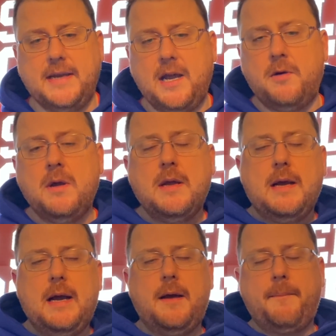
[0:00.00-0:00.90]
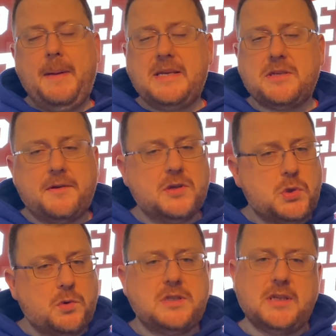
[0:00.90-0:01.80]
Now, based on the
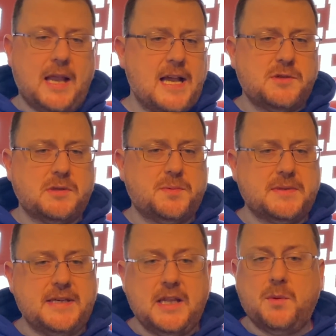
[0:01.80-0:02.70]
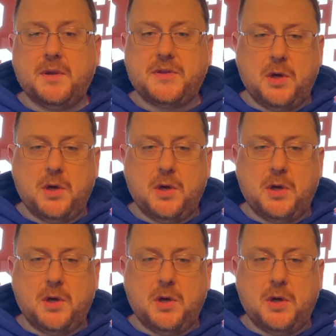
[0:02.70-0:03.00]
sources Lazarus was dealing with,